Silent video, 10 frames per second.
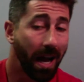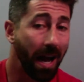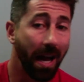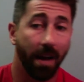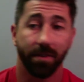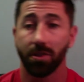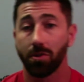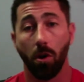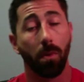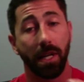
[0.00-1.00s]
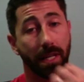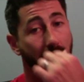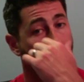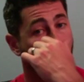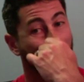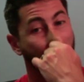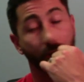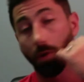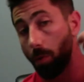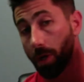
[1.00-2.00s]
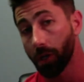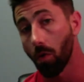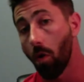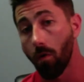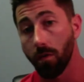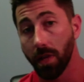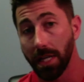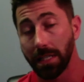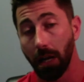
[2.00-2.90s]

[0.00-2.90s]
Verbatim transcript: I have so many test reads to do. I want to go over this.